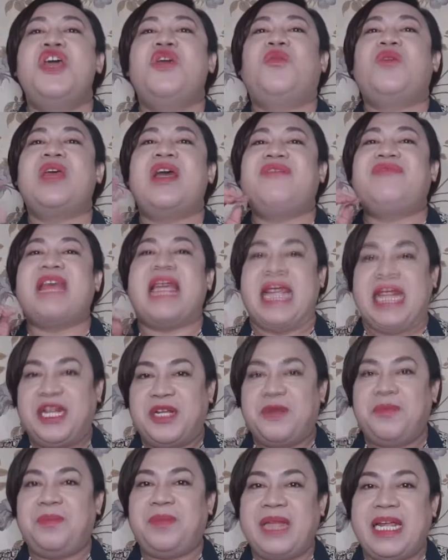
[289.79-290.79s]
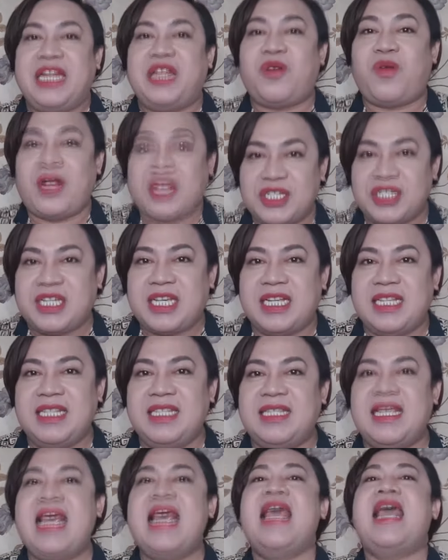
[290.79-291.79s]
we have the incomplete
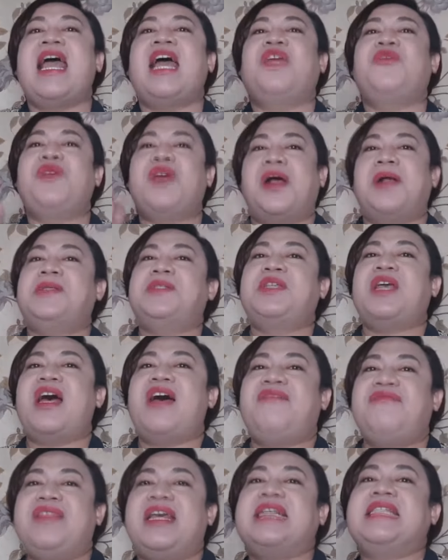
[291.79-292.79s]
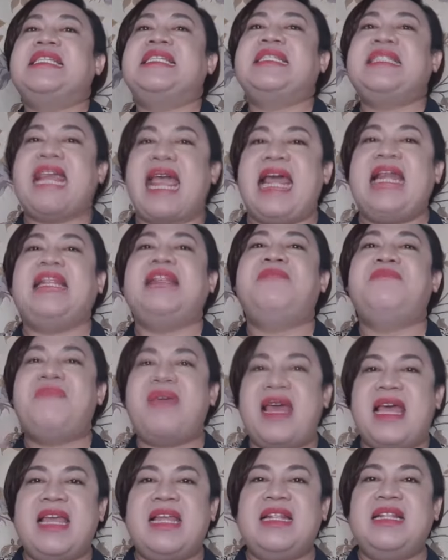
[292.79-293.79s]
questions, and we also have the
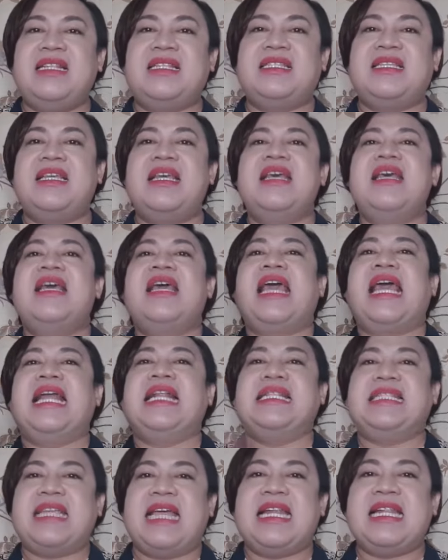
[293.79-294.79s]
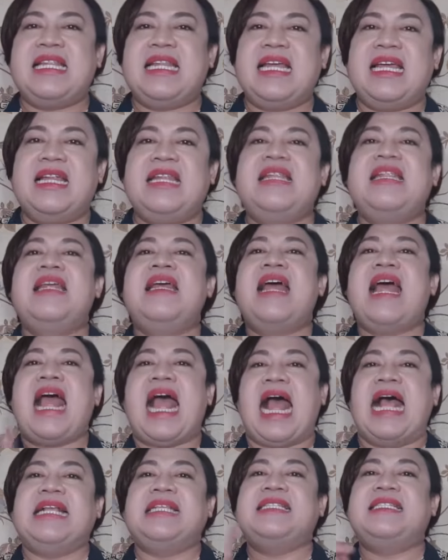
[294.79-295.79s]
statement intended
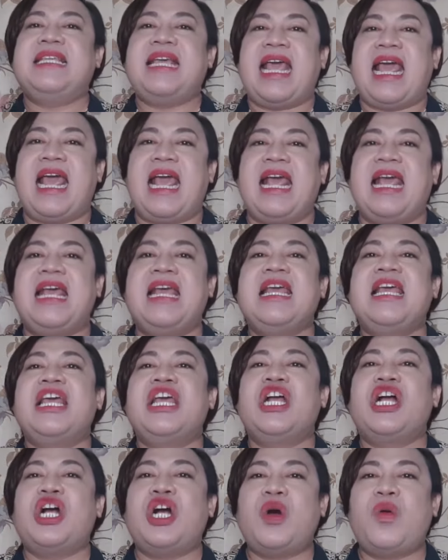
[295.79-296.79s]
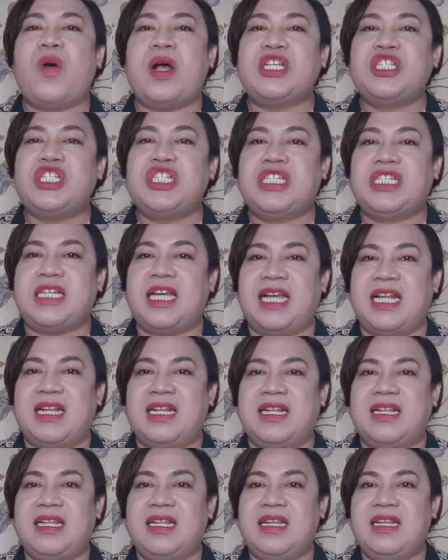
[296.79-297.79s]
as a
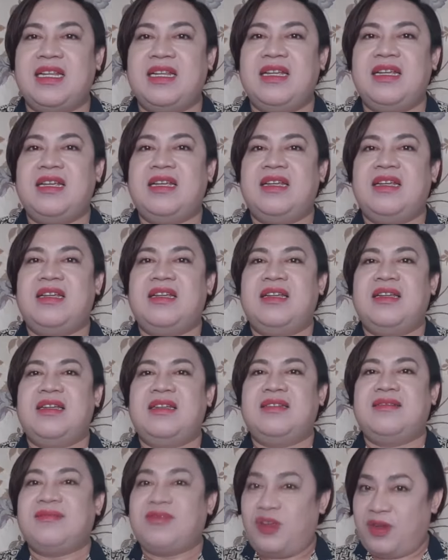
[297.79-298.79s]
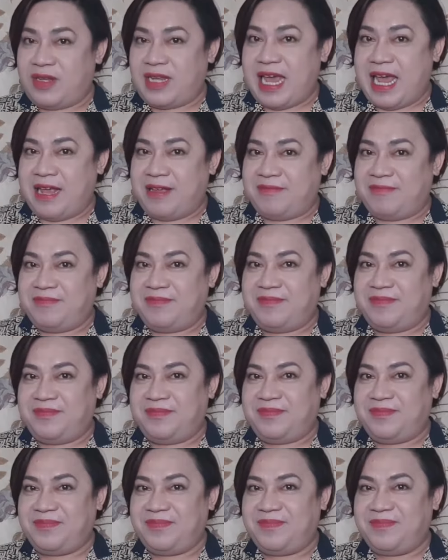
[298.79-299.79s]
question. Okay.
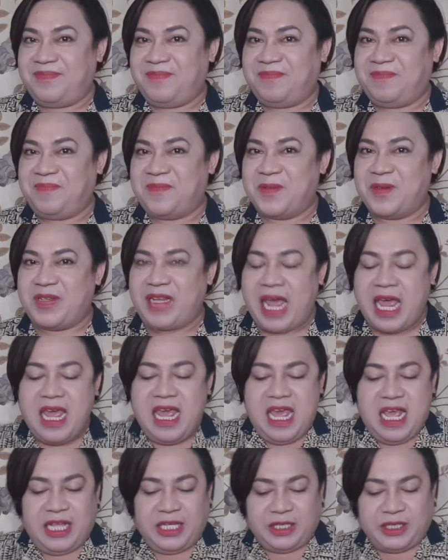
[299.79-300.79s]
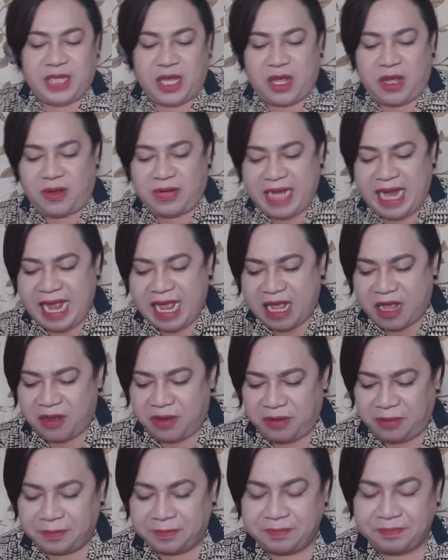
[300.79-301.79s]
Okay. So
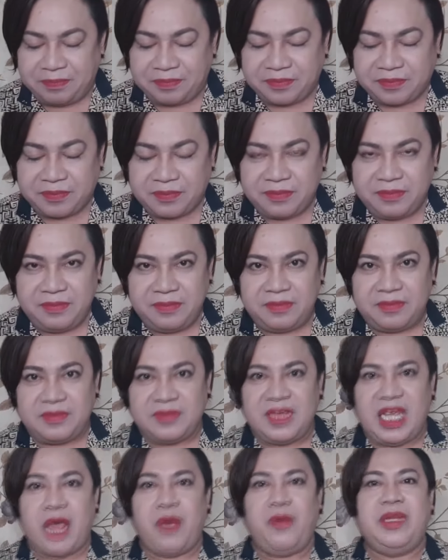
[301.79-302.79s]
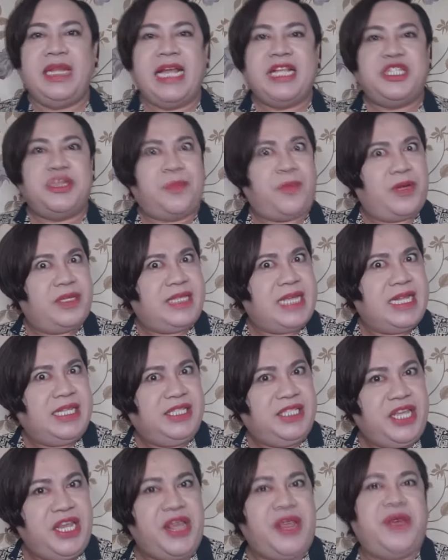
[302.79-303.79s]
now I would like to
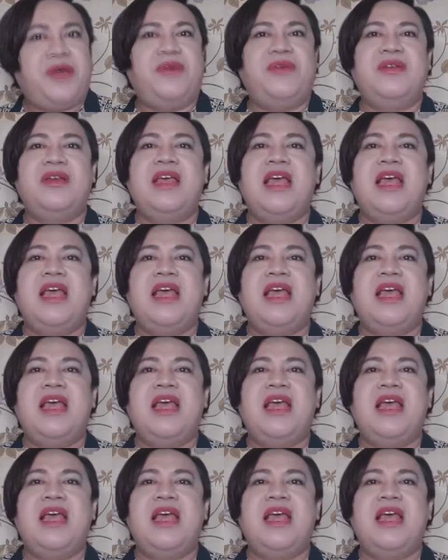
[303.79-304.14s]
present to you